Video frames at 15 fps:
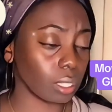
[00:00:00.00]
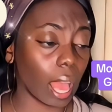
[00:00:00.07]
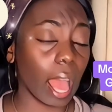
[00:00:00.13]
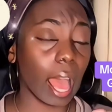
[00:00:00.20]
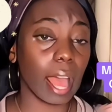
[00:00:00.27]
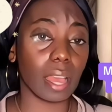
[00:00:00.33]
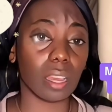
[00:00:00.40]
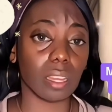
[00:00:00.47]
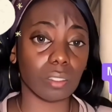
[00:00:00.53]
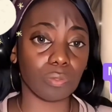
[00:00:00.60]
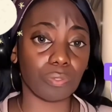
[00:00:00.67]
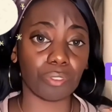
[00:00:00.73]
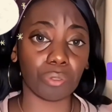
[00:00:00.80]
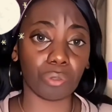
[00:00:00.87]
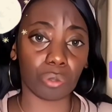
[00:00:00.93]
add
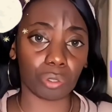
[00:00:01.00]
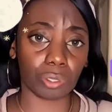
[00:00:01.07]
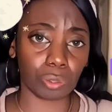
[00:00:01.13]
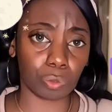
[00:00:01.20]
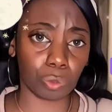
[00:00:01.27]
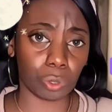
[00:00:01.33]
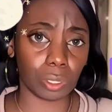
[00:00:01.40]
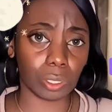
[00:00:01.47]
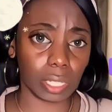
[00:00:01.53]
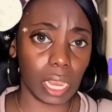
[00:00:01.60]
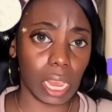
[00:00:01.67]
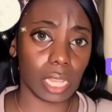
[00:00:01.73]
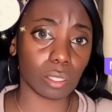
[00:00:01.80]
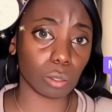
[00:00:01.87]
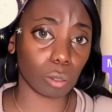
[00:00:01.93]
Florida water
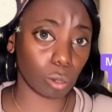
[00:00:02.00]
as an